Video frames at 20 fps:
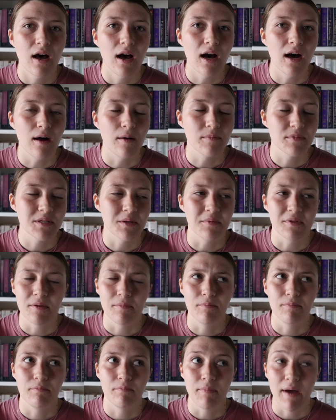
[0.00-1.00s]
some of the
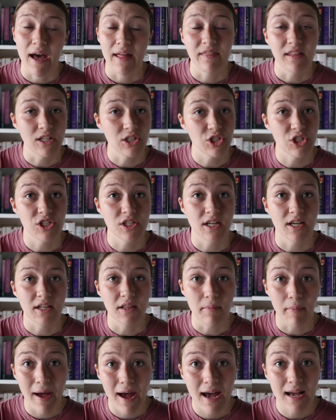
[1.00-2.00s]
bad things she's done in
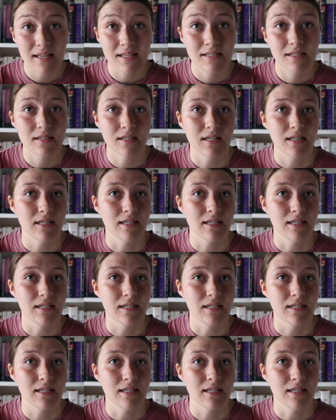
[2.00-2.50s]
the past,